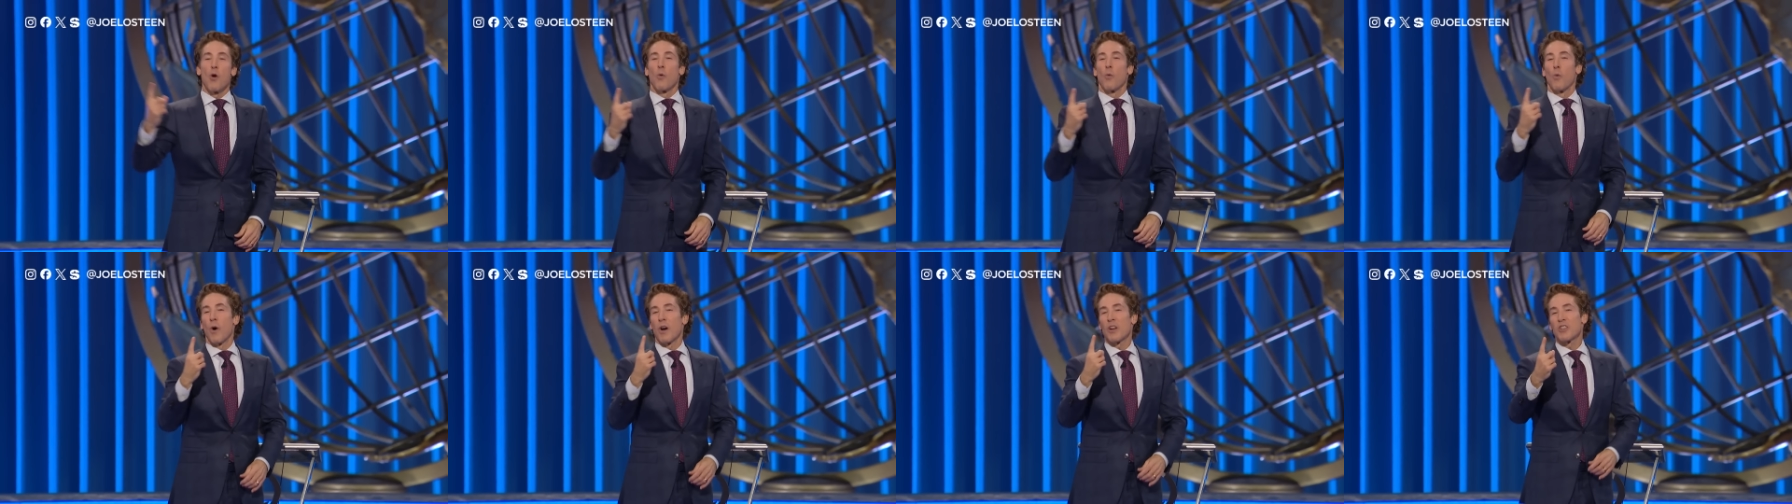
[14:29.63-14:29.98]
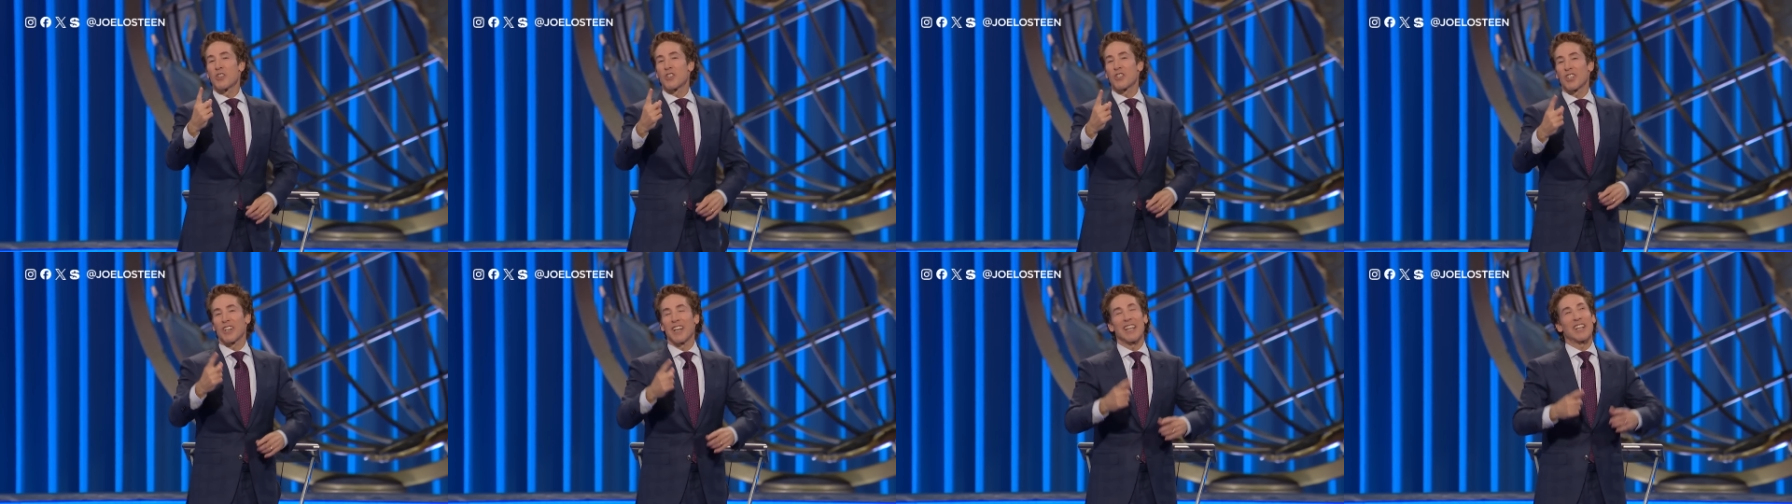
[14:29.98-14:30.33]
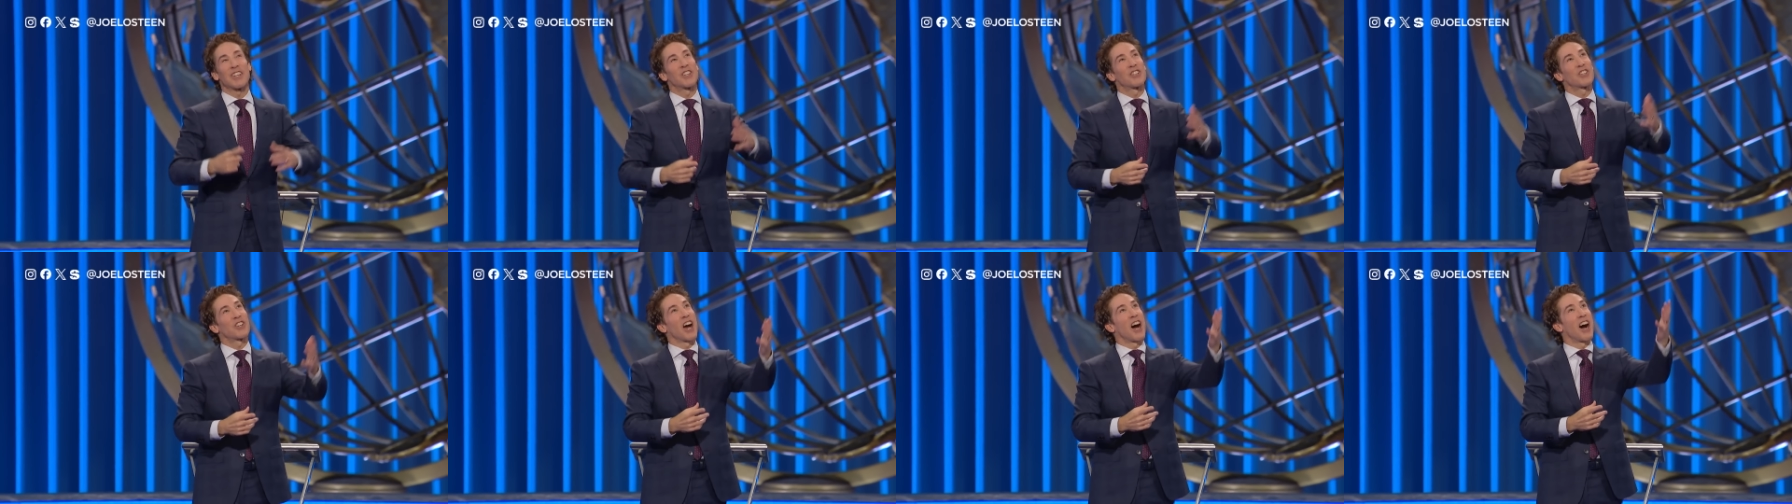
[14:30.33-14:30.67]
One
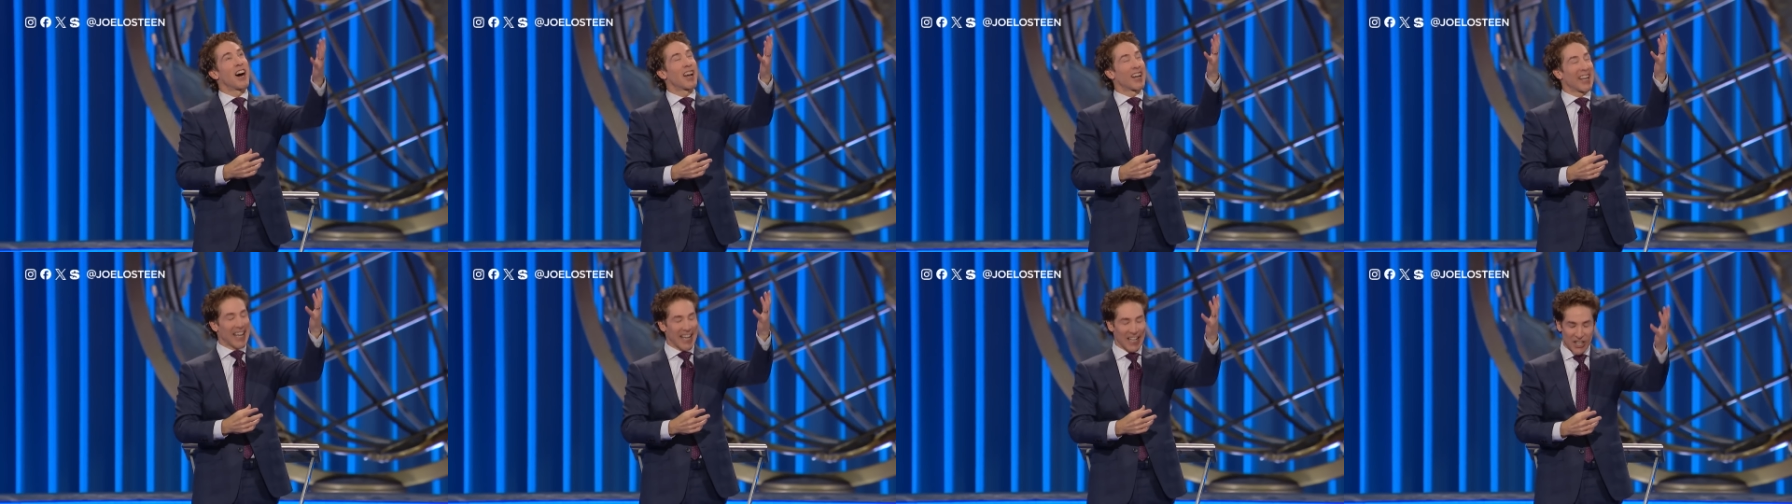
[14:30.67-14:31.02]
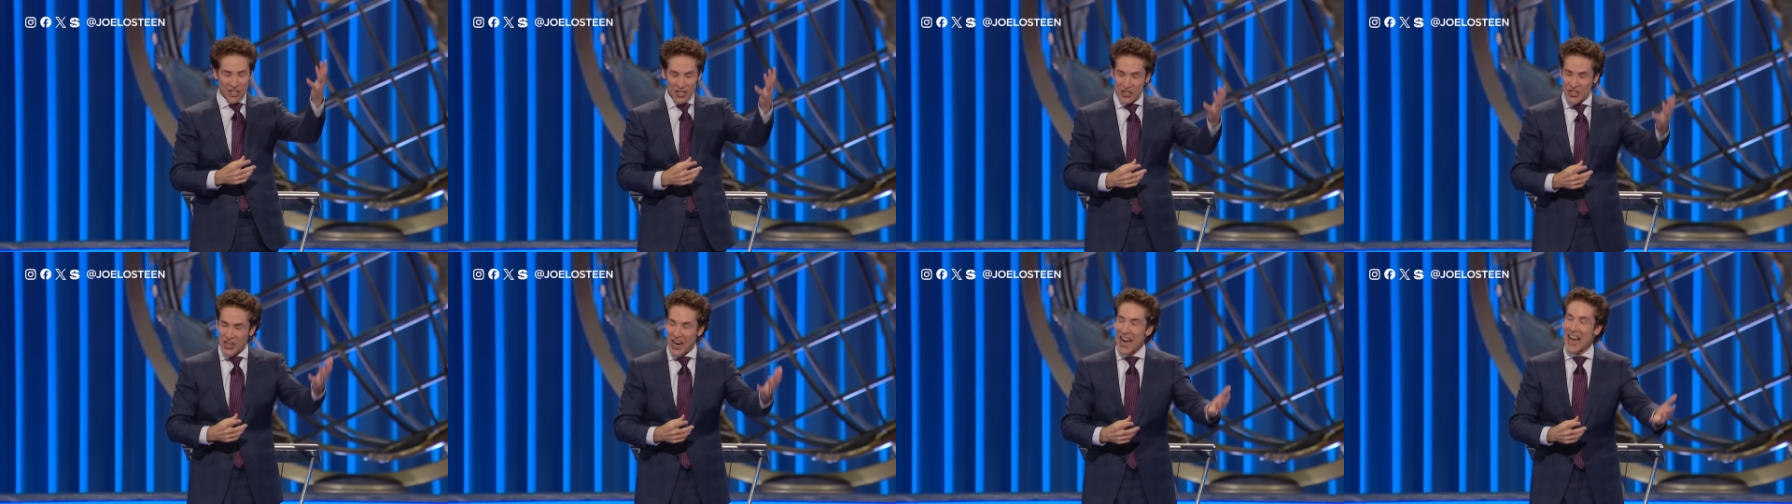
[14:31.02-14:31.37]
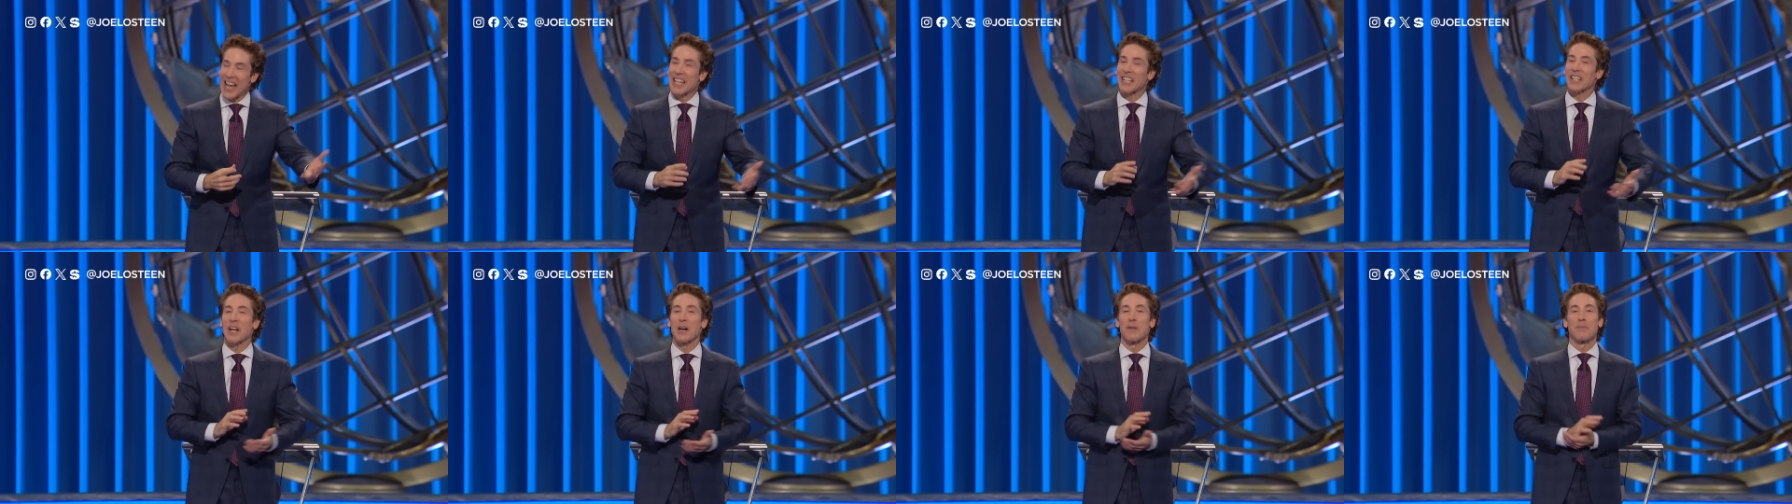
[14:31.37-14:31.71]
slingshot and a
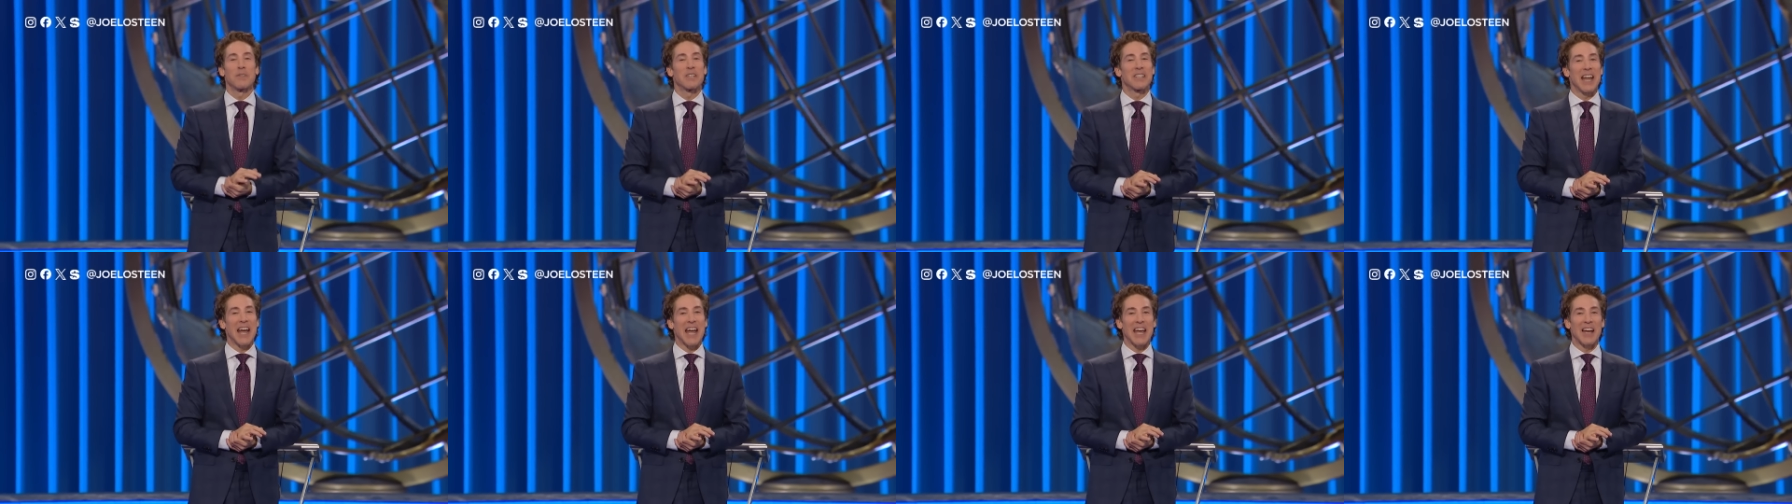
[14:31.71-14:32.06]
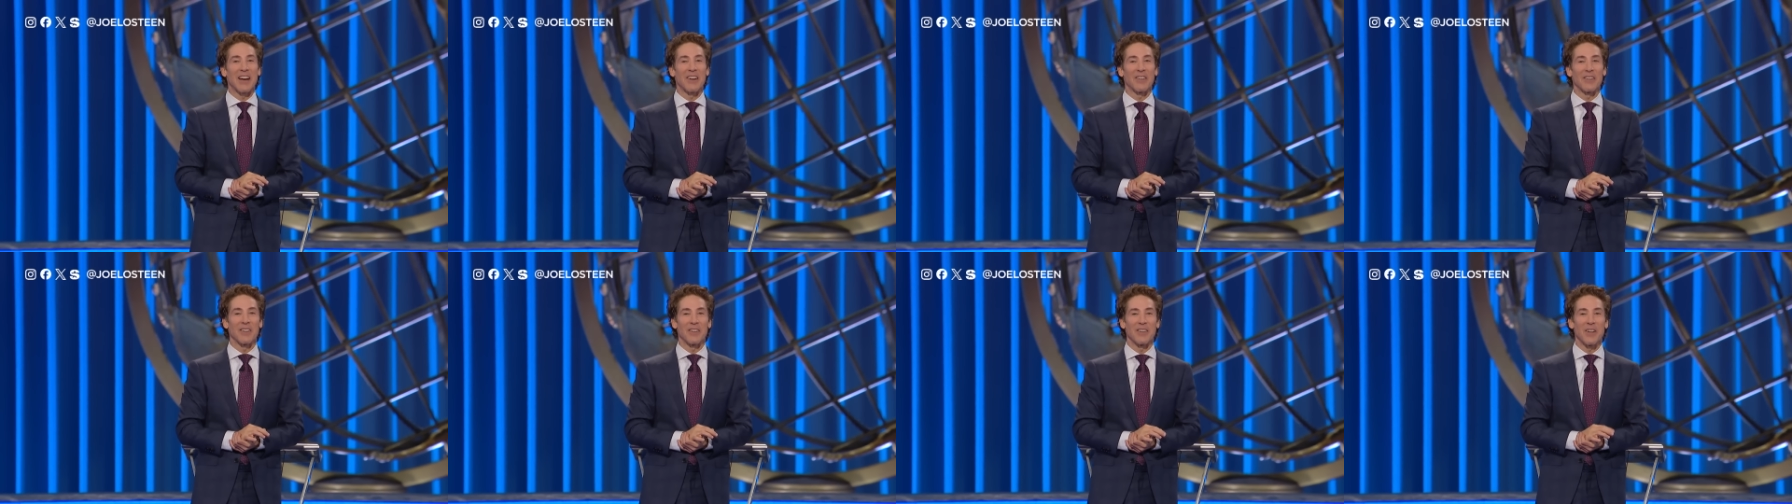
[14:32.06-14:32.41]
giant comes down.